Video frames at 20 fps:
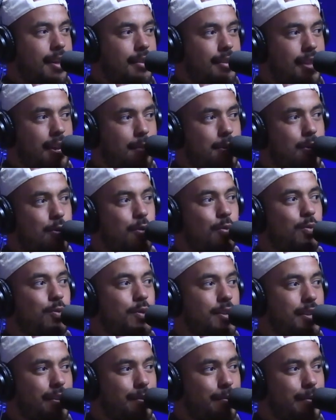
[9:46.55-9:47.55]
Like, that'd be cool,
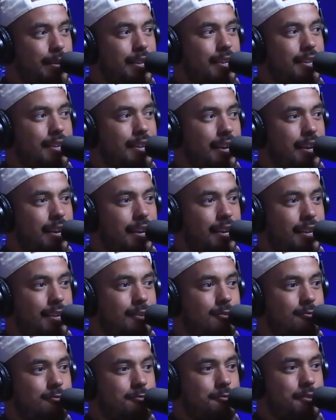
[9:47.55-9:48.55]
you know what I mean?
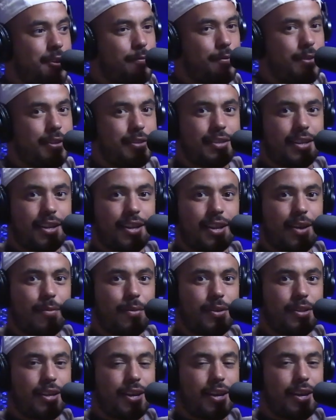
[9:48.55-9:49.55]
And hopefully he's sitting
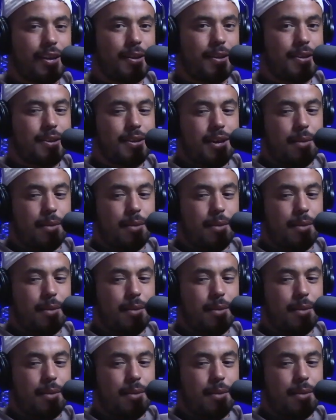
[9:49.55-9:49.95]
there one day.